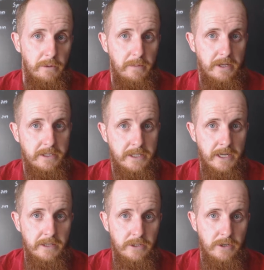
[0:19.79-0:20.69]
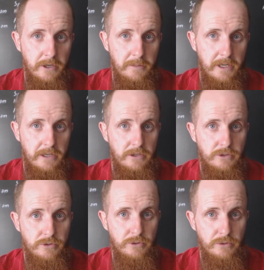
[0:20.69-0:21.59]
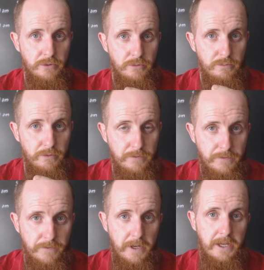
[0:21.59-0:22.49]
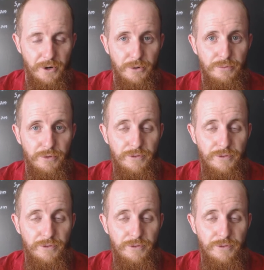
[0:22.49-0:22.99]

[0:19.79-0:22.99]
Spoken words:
we must take the time out to reflect.